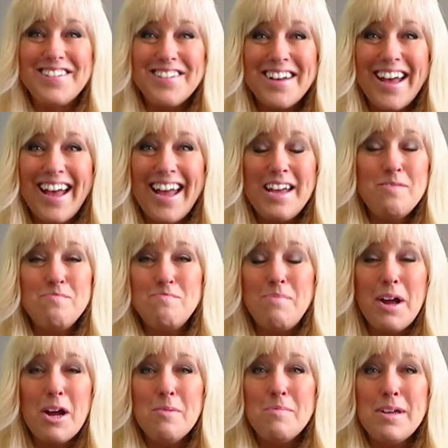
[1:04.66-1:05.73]
okay?
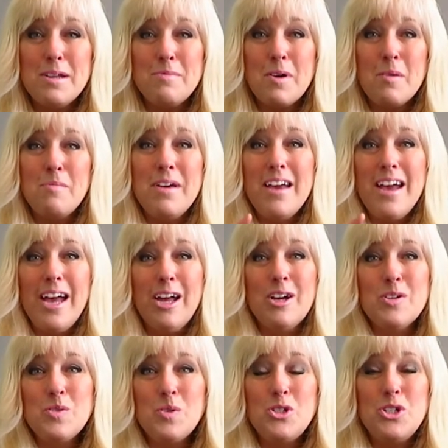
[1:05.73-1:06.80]
Bare minimum,
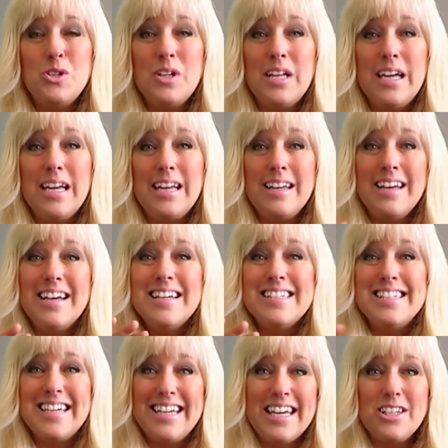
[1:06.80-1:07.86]
here's what you need
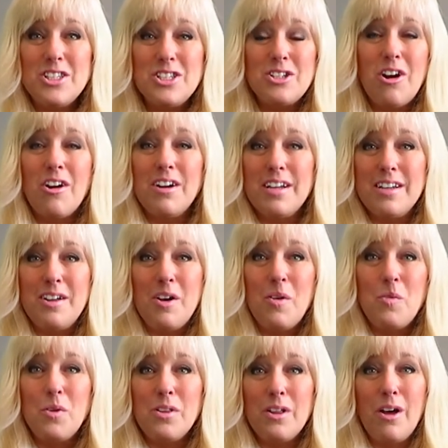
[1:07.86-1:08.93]
to get started
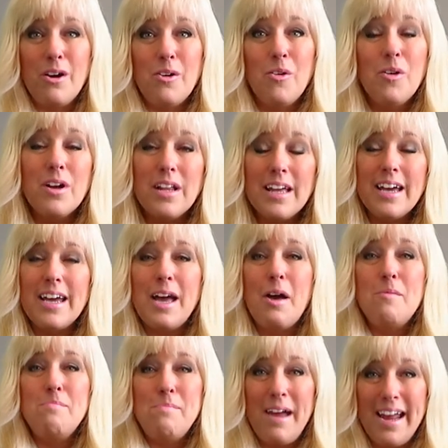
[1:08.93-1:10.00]
with acrylic
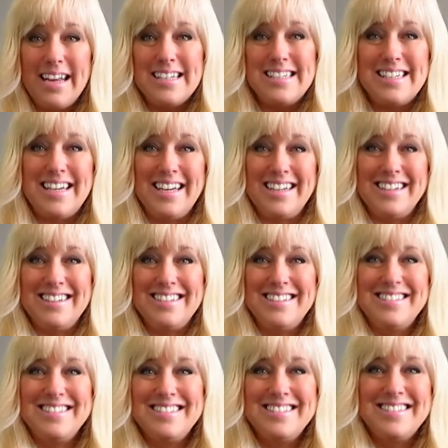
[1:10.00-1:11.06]
painting.
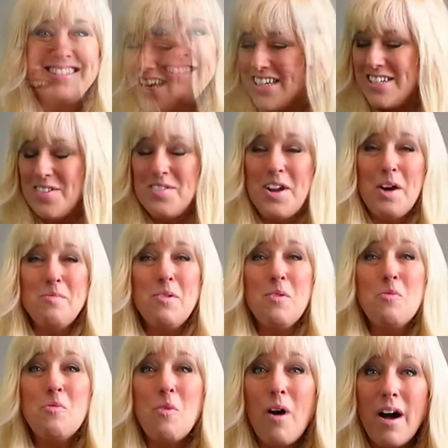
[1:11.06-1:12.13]
So, number
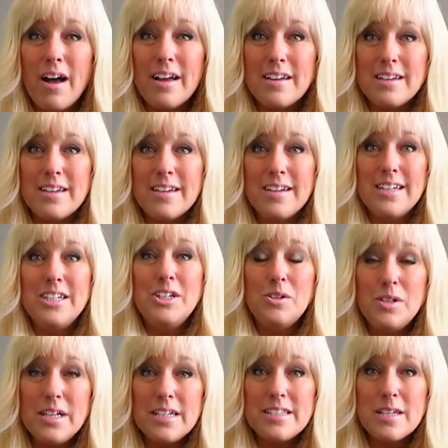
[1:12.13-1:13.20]
one,
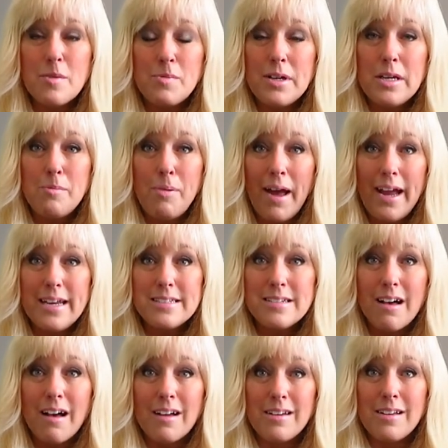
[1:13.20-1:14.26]
you need something to paint
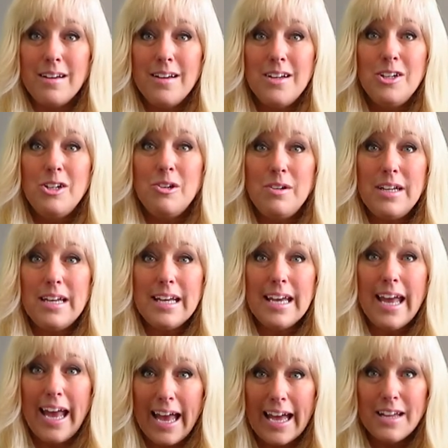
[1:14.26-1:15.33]
on, you need a
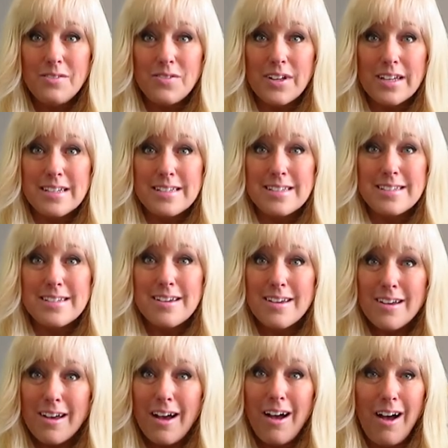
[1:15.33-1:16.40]
canvas.
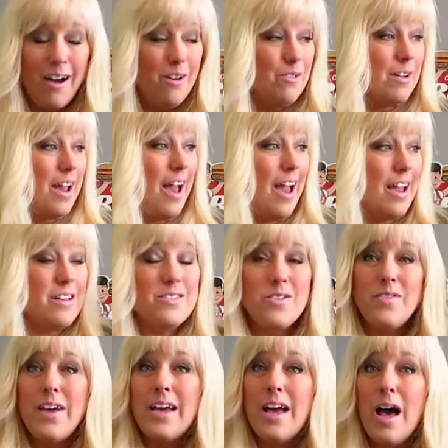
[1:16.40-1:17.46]
Okay,
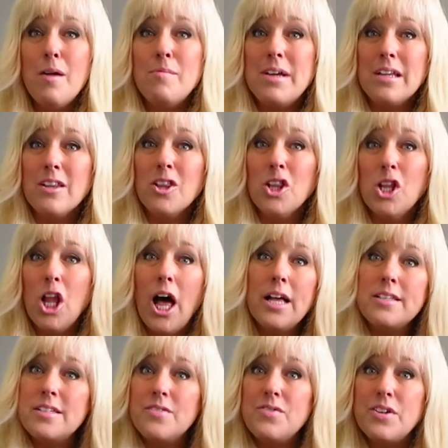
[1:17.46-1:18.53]
so they come in
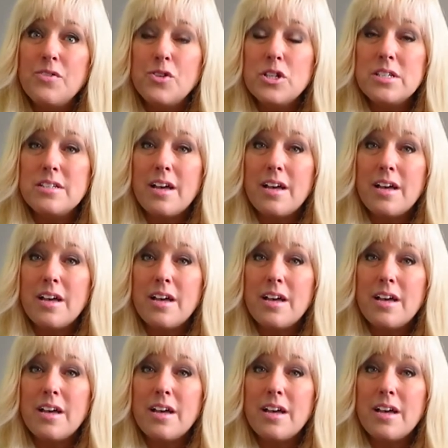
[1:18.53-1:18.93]
lots of different